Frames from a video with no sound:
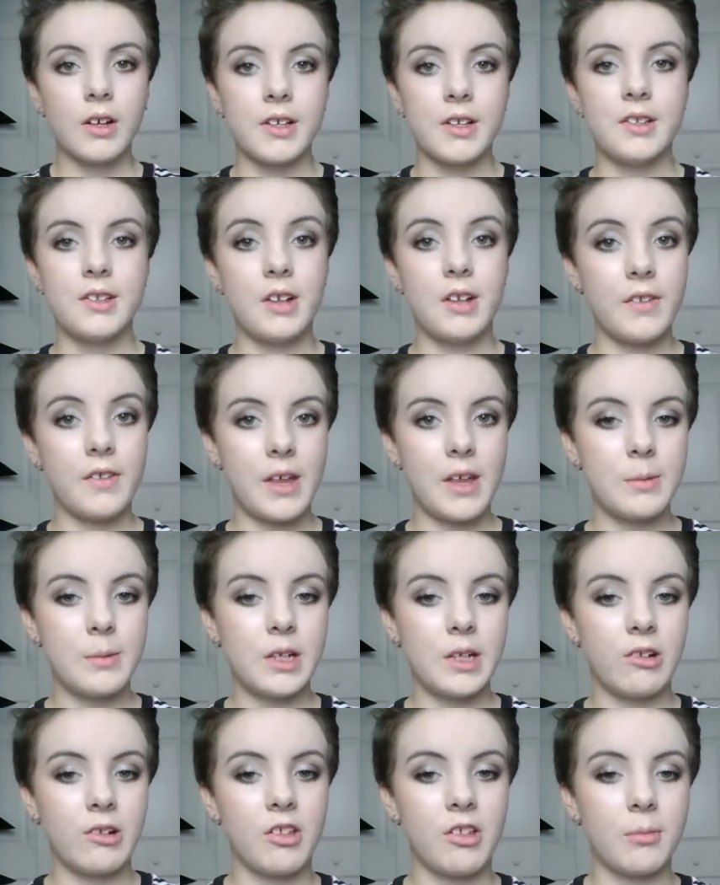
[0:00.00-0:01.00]
Okay, so now that I'm
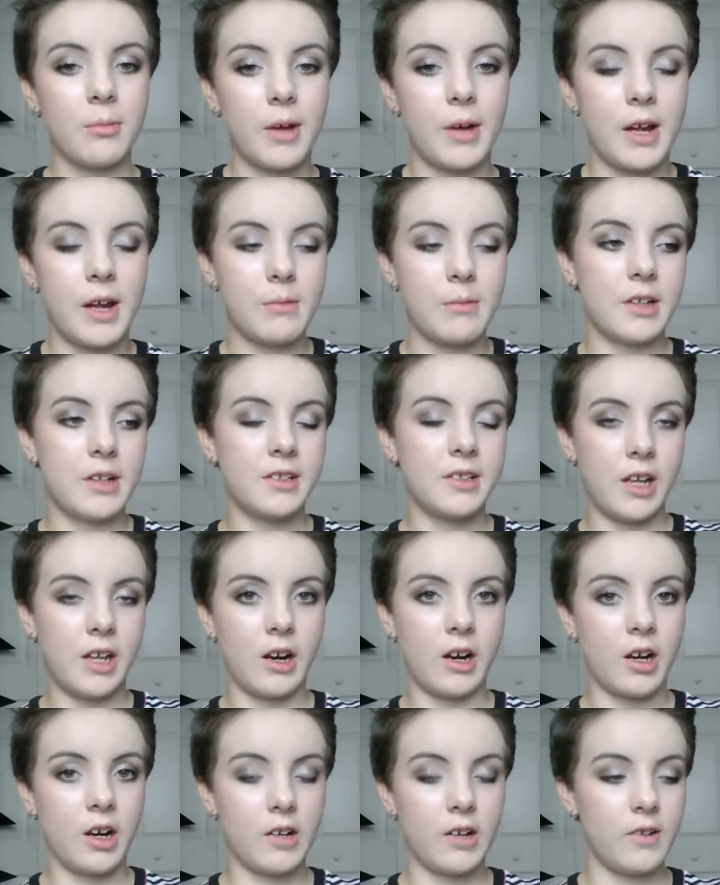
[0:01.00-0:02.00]
done with my
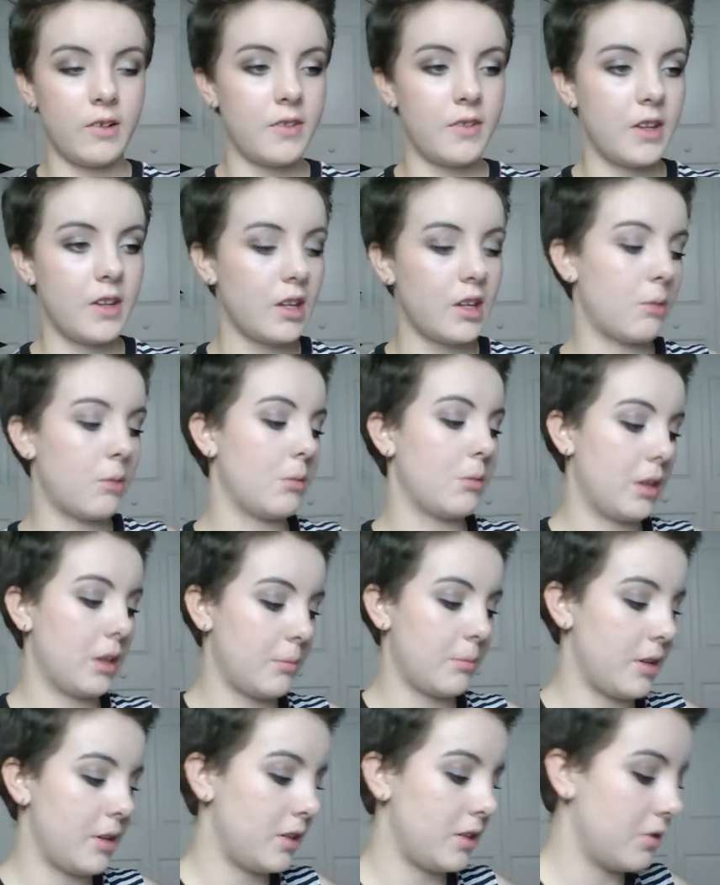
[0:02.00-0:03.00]
mascara and everything, I'm
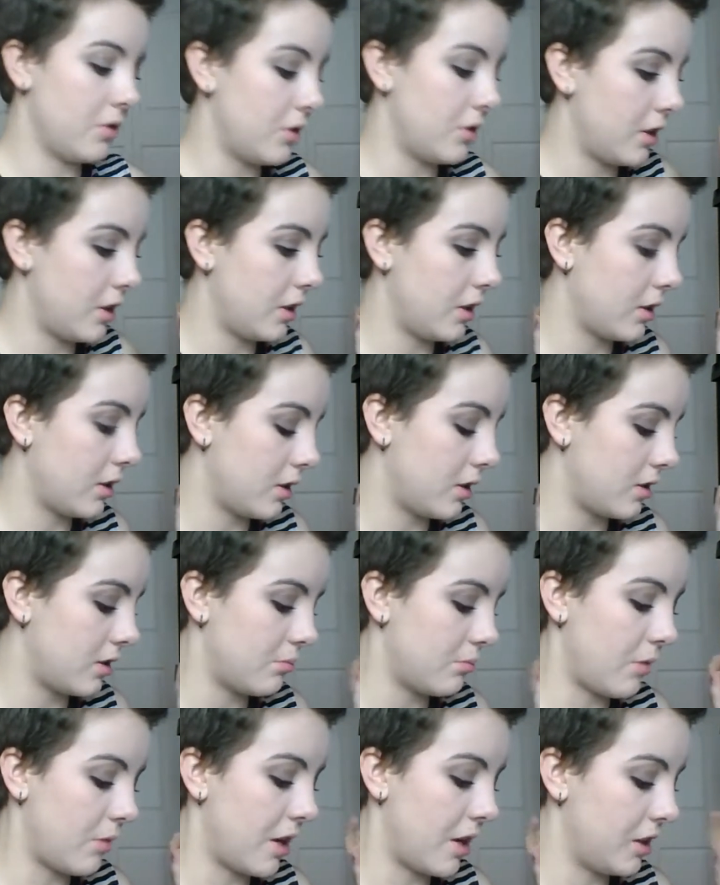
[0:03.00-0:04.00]
going to be doing
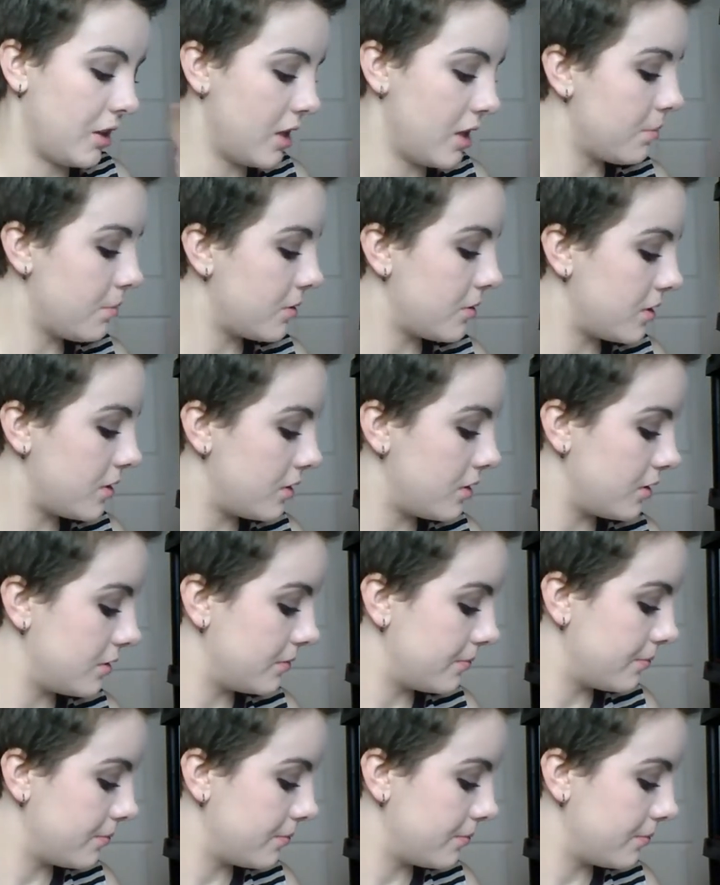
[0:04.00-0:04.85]
my lips.